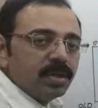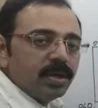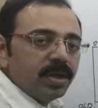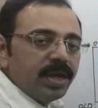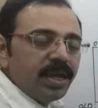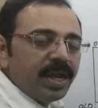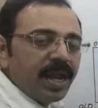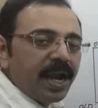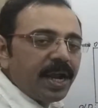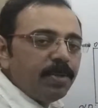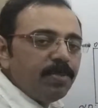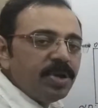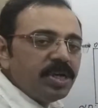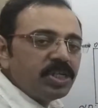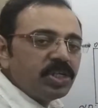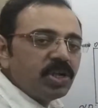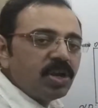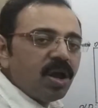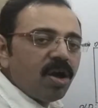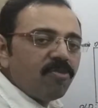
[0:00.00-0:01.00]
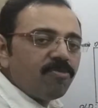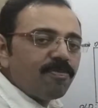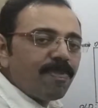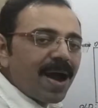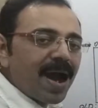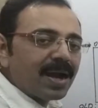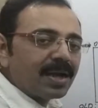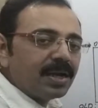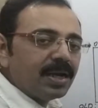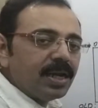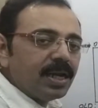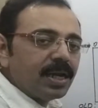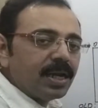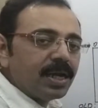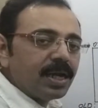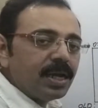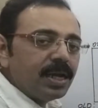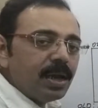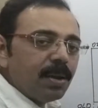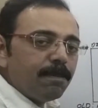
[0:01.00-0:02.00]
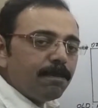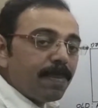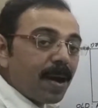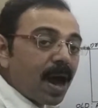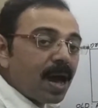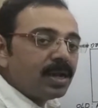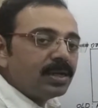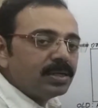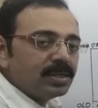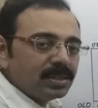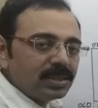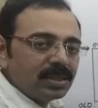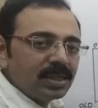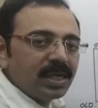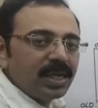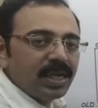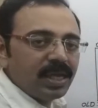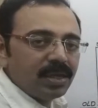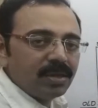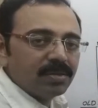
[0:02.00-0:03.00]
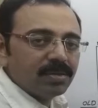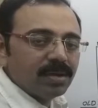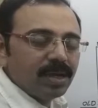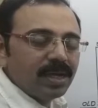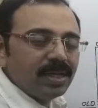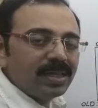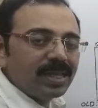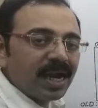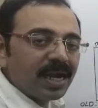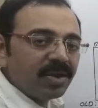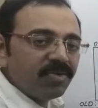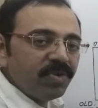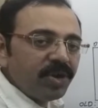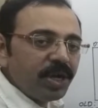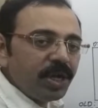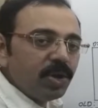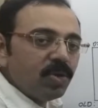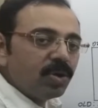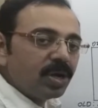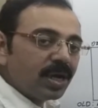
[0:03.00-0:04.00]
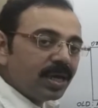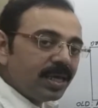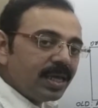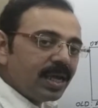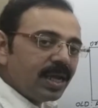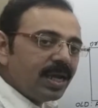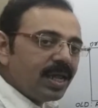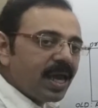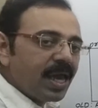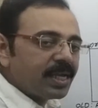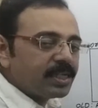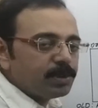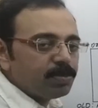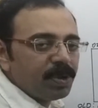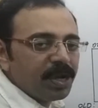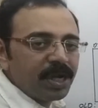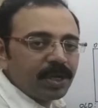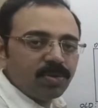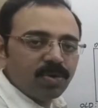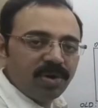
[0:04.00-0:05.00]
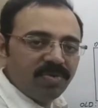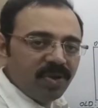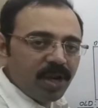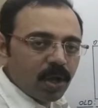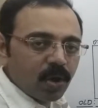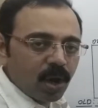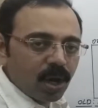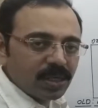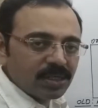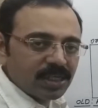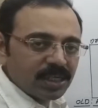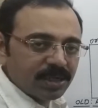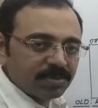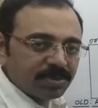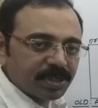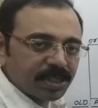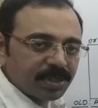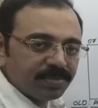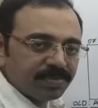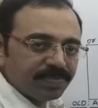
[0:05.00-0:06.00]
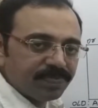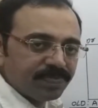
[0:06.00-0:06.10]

In admission of partner part 3, in that video clearly I explained goodwill concept.